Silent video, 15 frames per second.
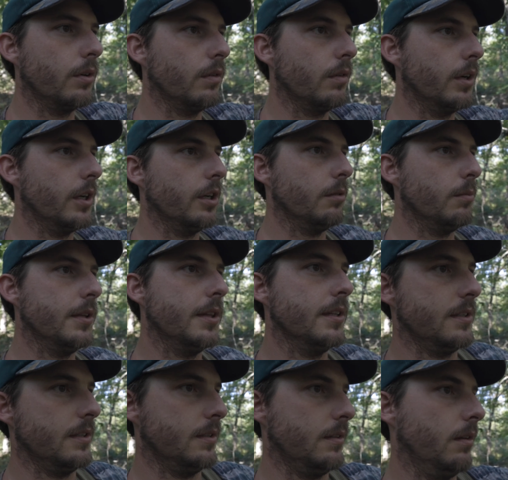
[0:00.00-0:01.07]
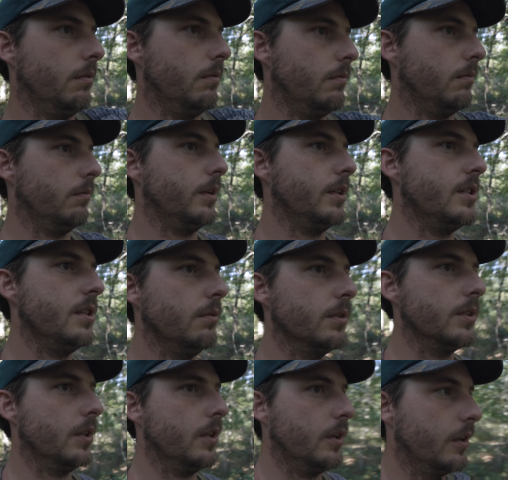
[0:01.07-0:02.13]
over here, but this is the ridge he
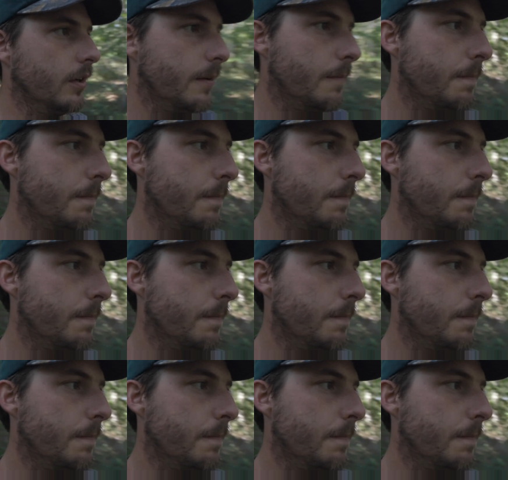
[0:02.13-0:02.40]
was on.